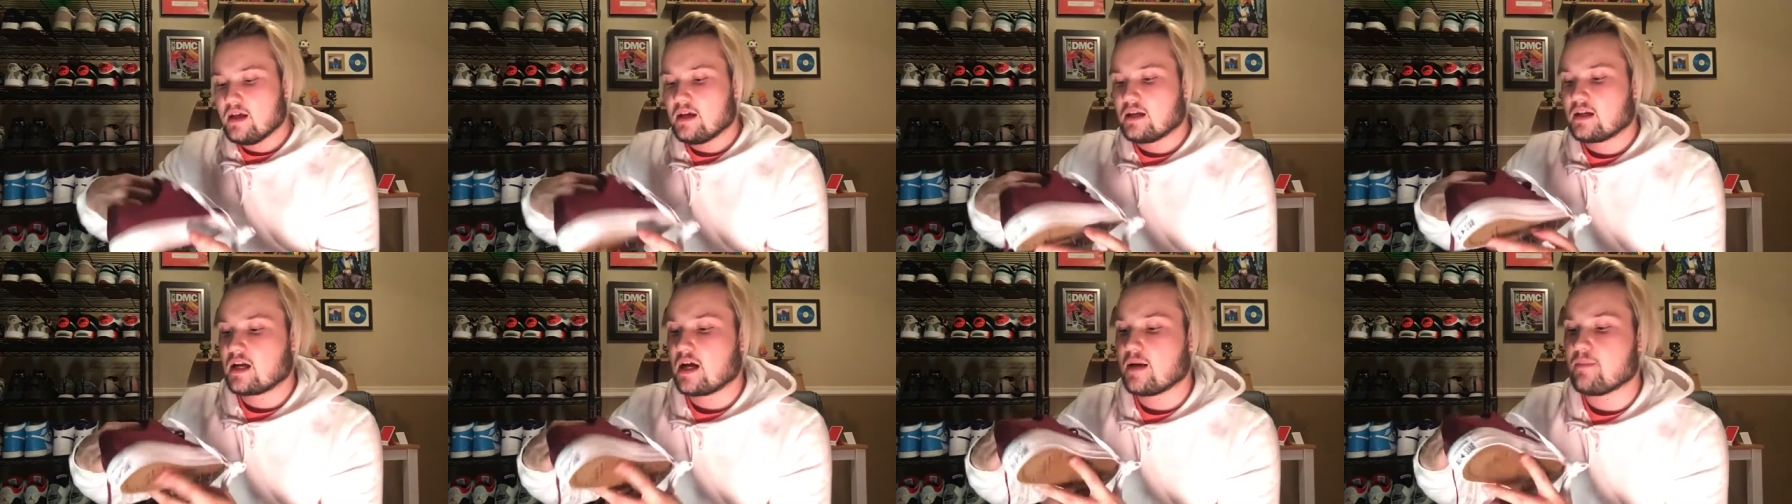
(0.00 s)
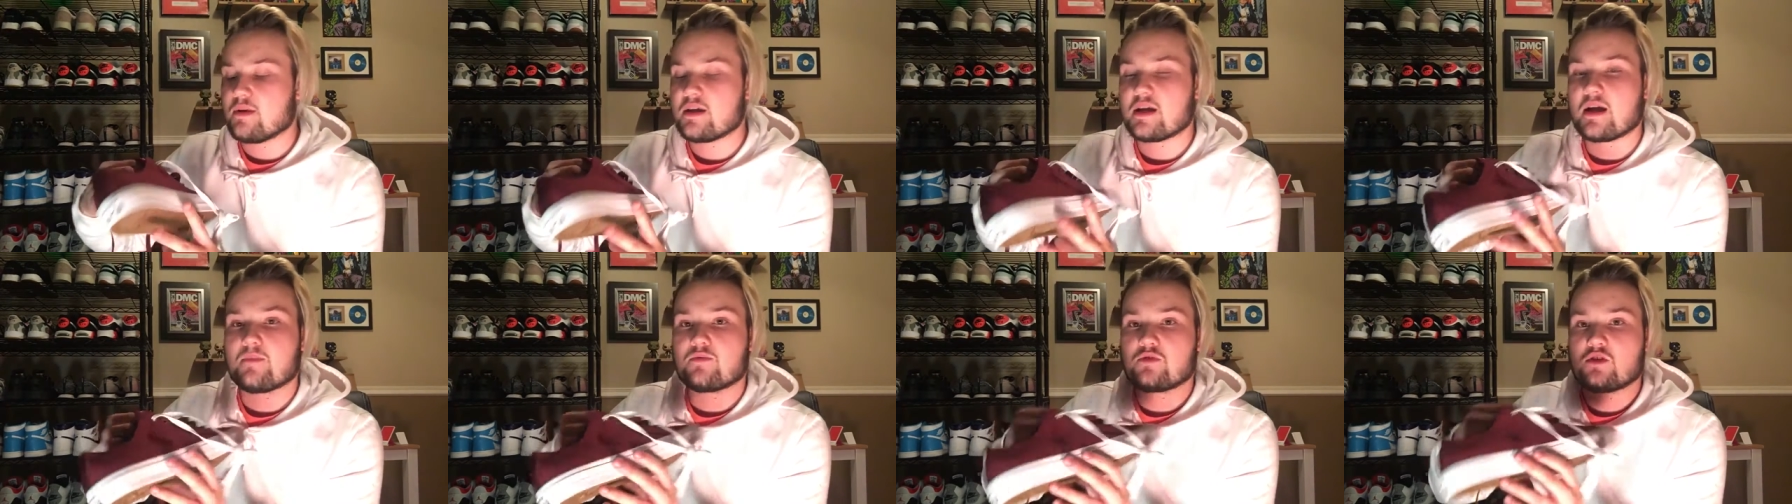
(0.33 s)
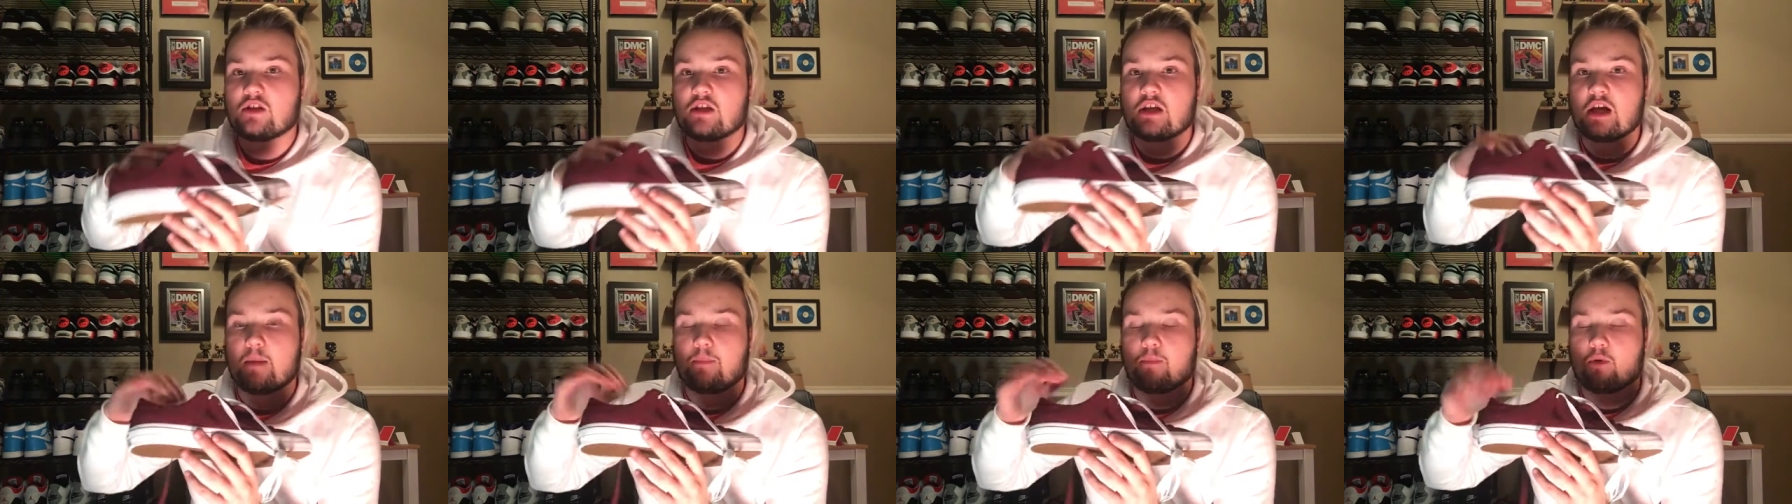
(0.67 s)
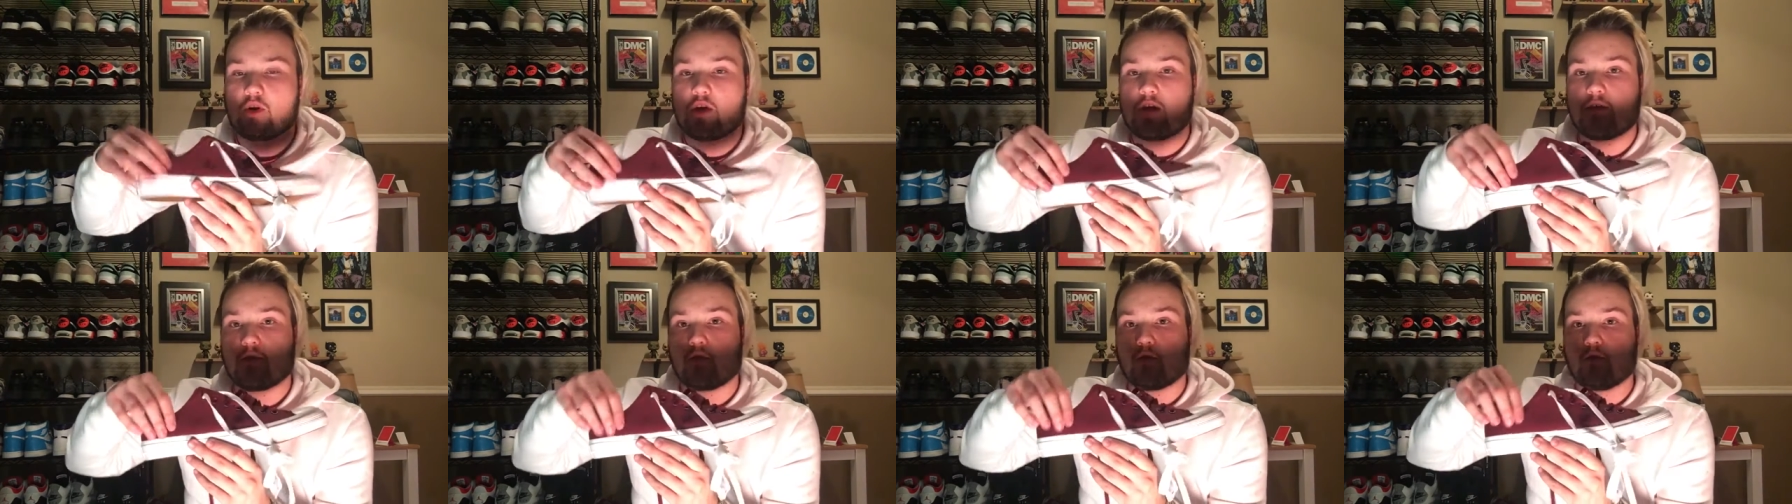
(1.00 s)
Coming up to the upper,
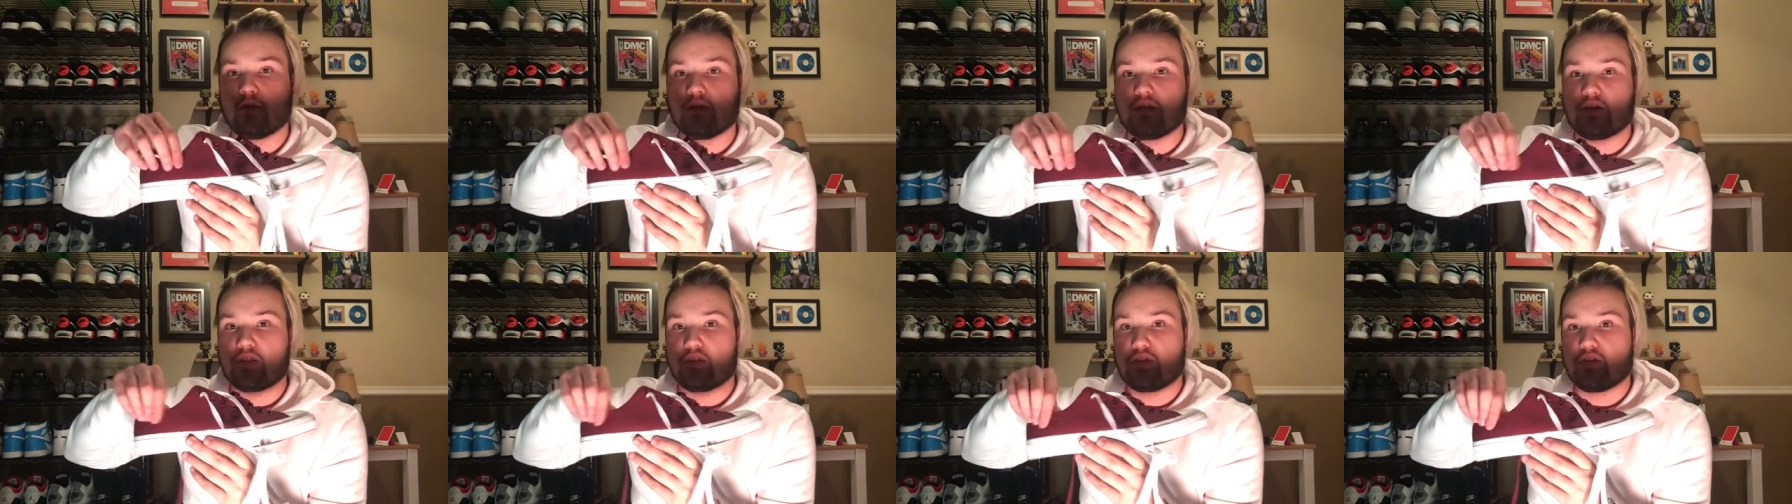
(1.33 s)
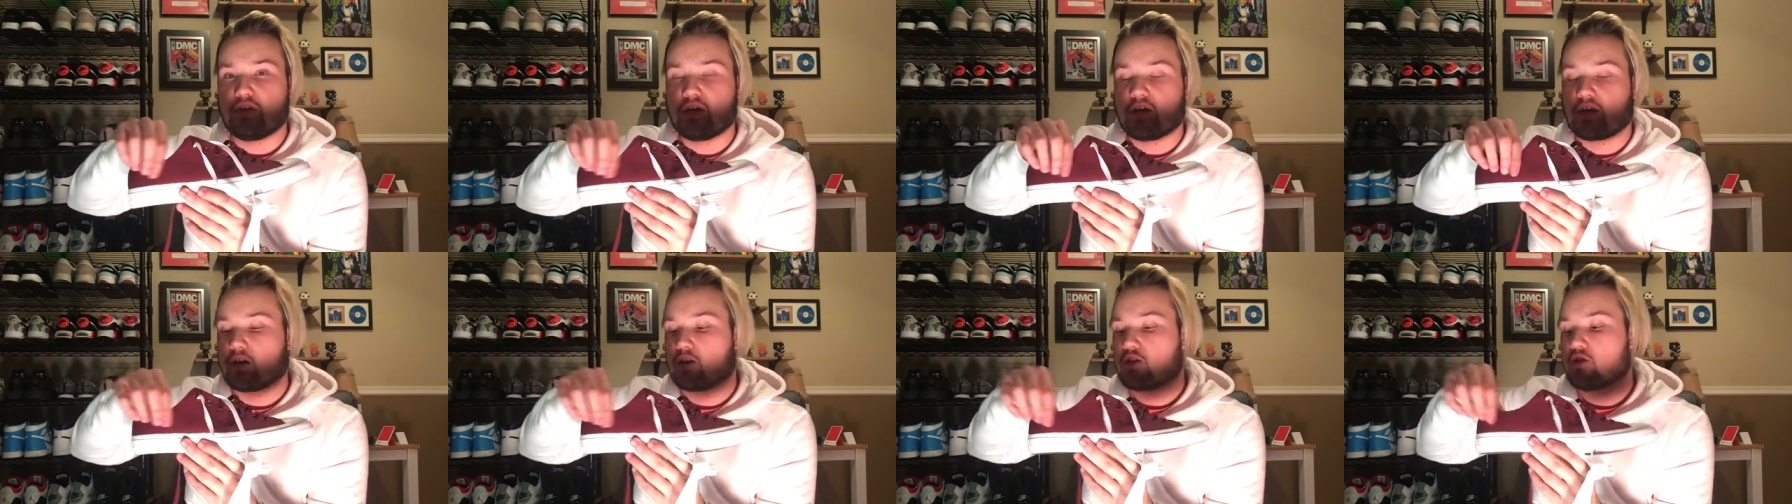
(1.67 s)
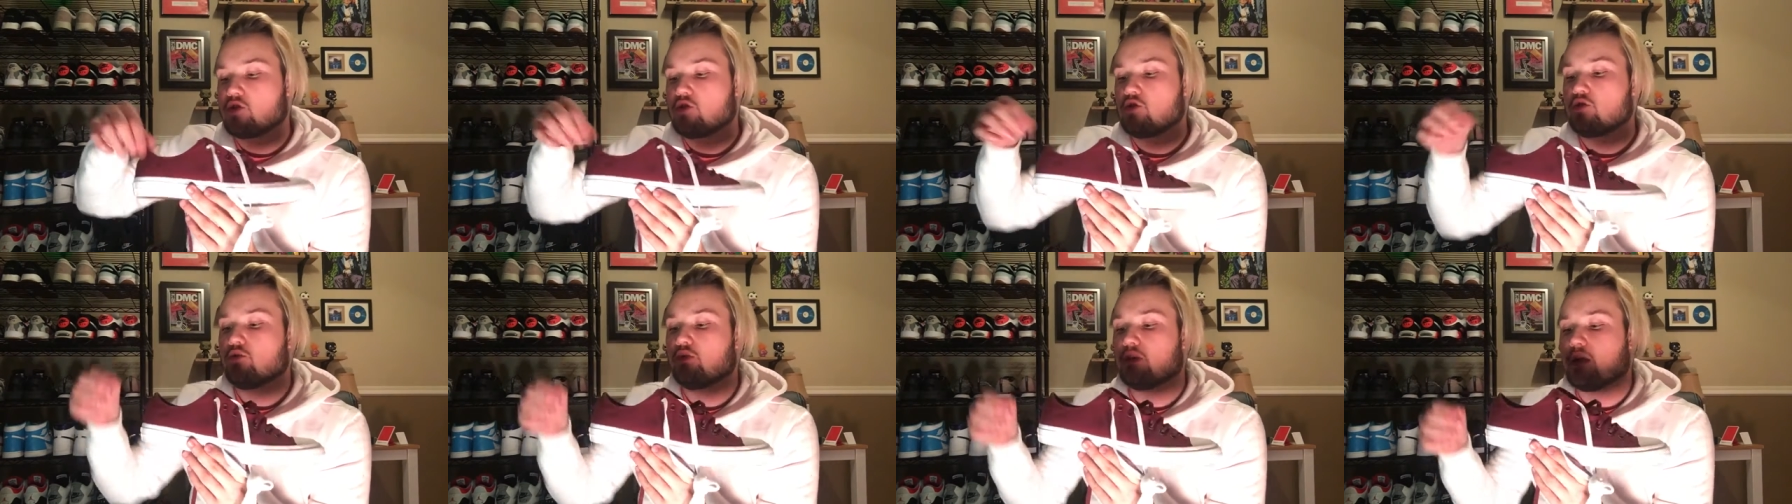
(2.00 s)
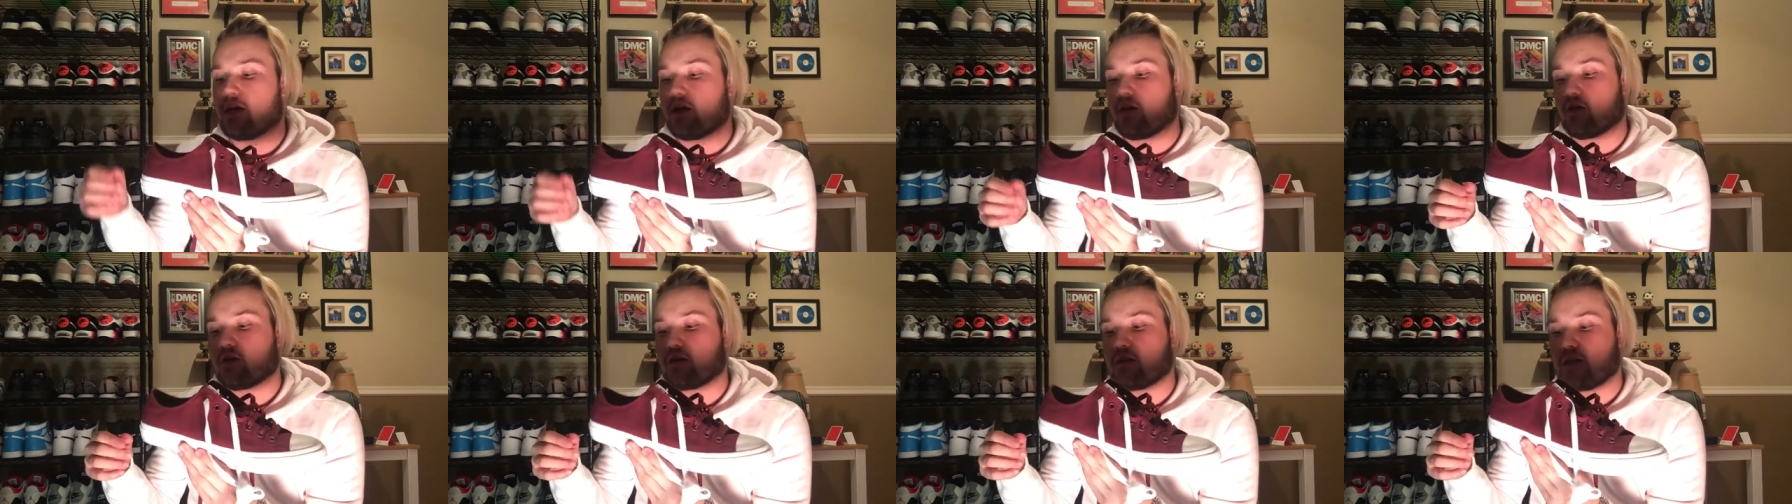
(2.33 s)
you have a really thick
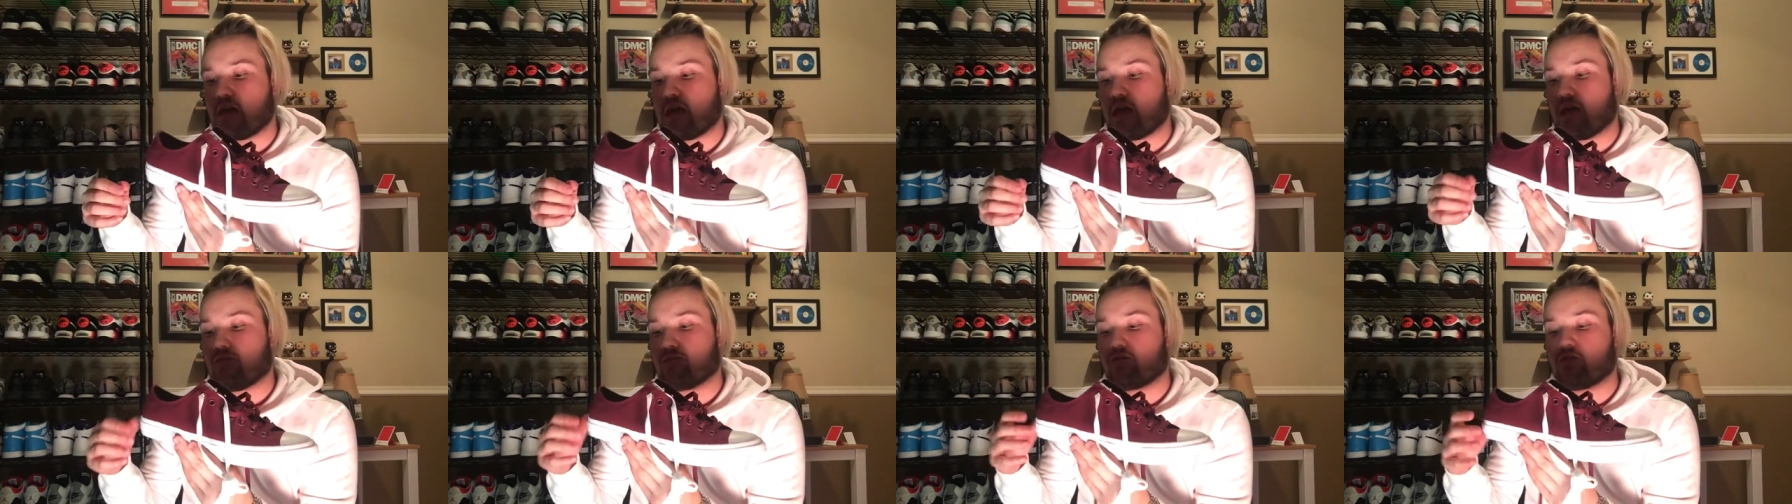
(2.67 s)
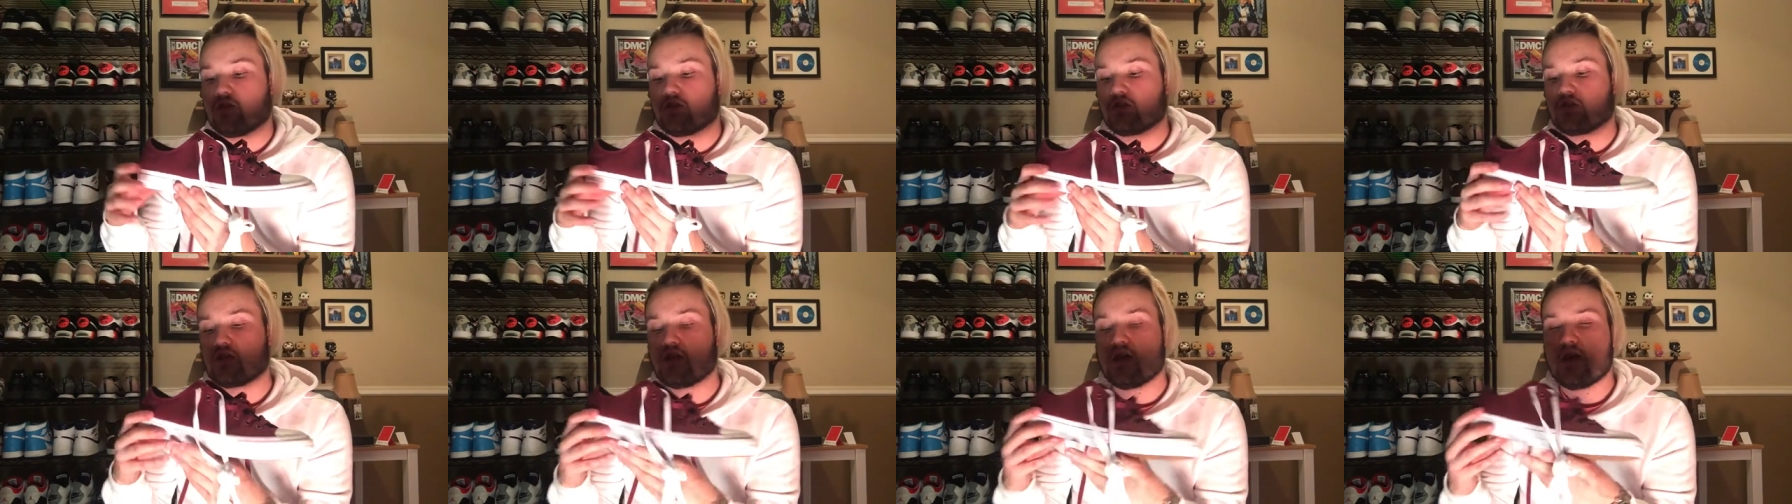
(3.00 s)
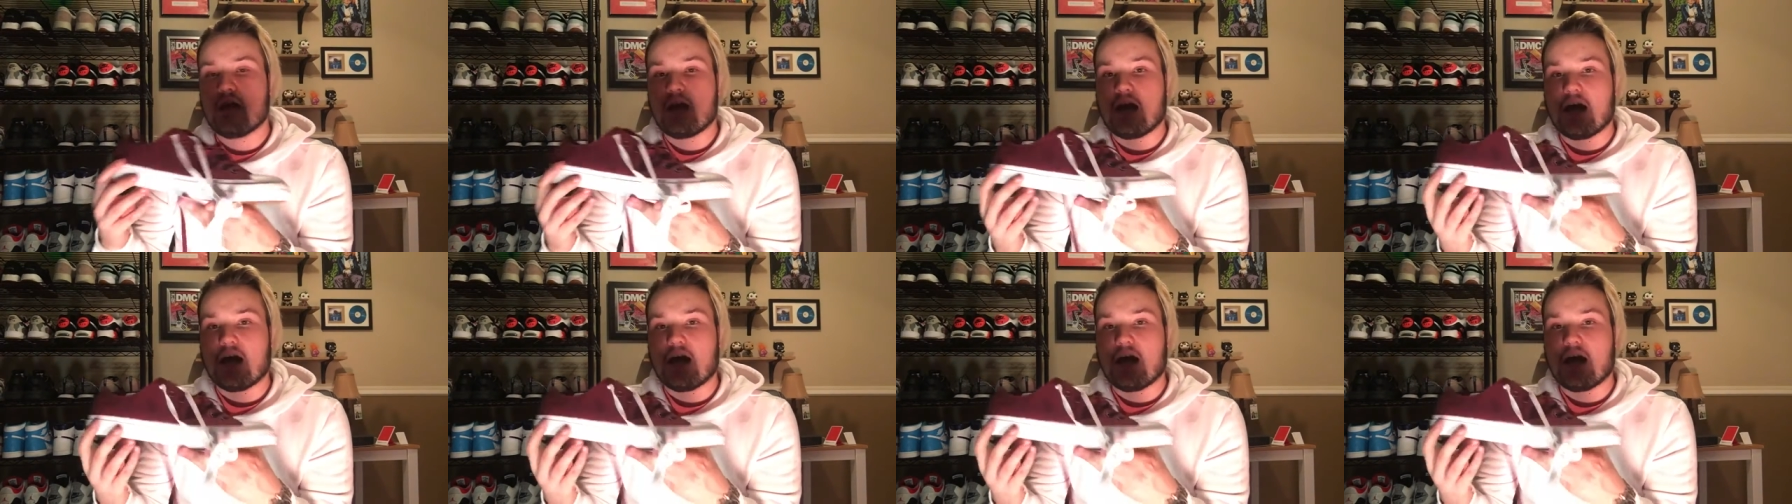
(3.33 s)
2-layered canvas,